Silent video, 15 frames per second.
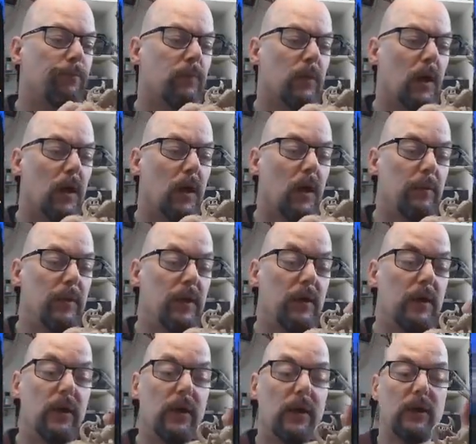army,
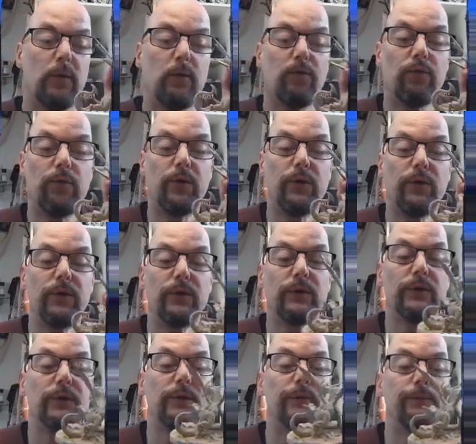and those were
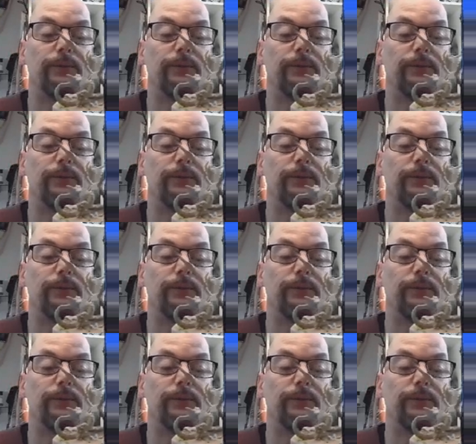the